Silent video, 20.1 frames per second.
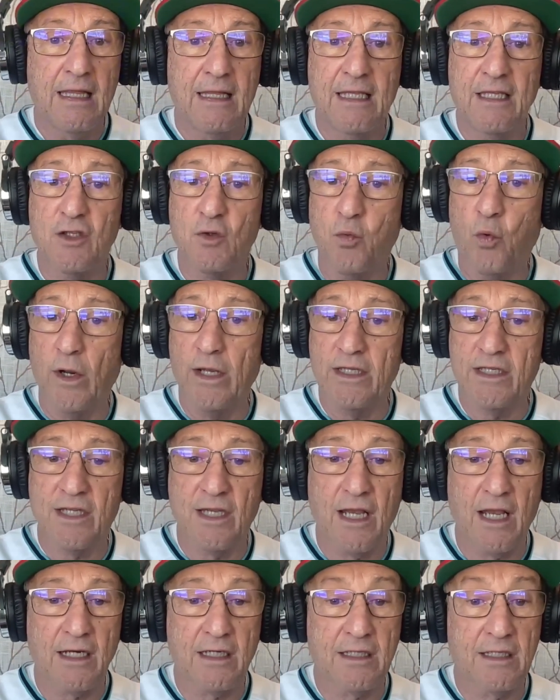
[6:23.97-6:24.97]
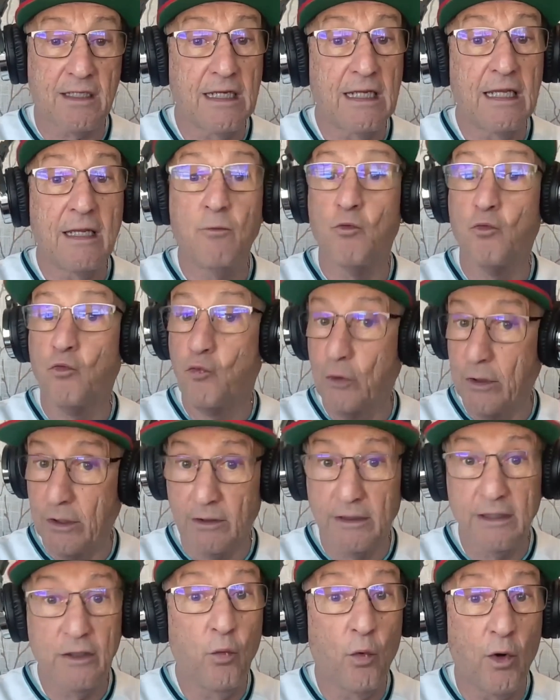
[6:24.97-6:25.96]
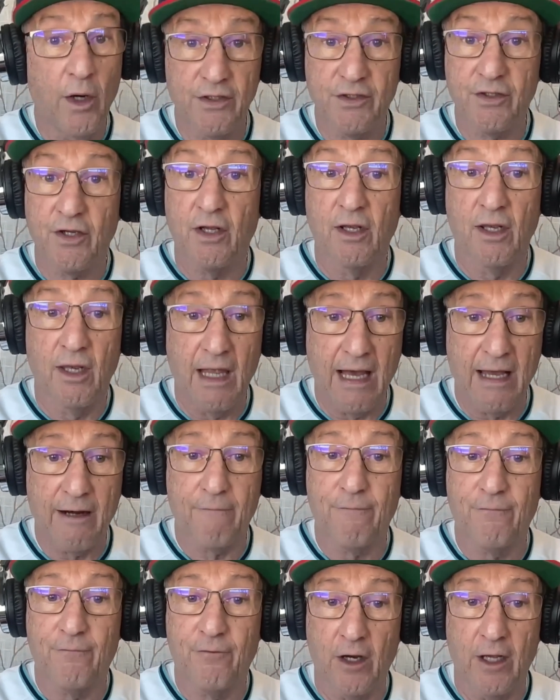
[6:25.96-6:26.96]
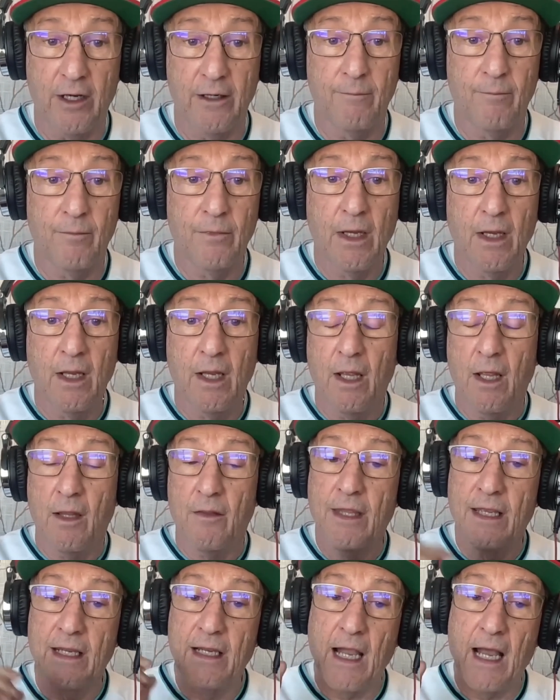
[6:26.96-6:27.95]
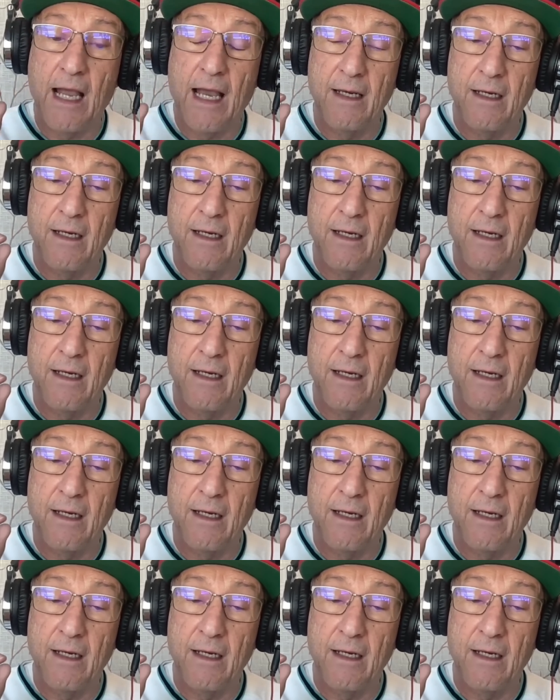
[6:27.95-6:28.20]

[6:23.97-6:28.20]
This White Sox team really was a lot of fun. They